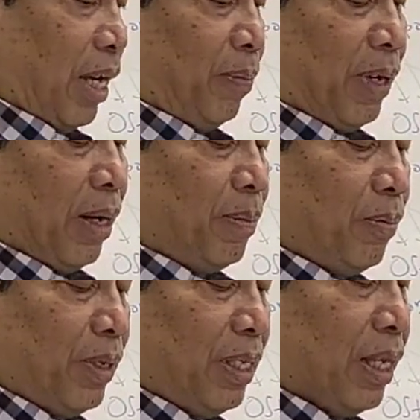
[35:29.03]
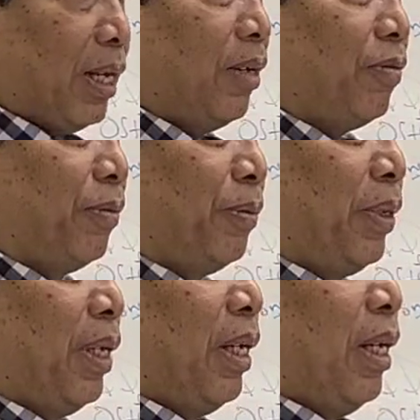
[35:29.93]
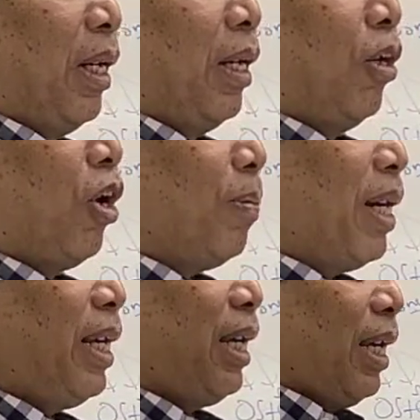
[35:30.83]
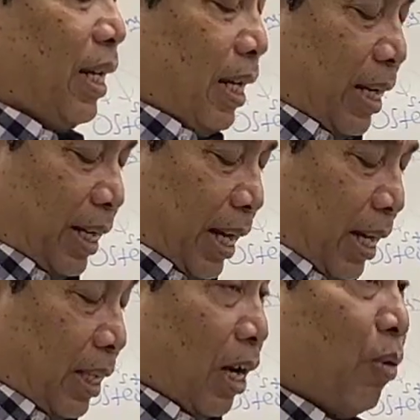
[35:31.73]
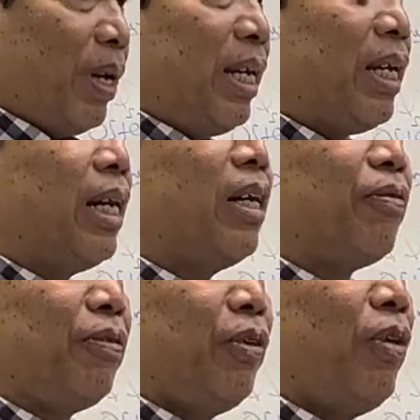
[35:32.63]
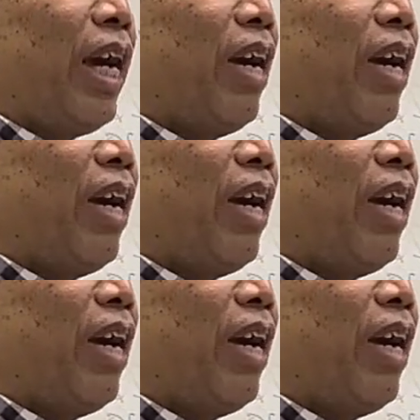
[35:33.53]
have problem with the curve. Normally, in the adult, how many curves do we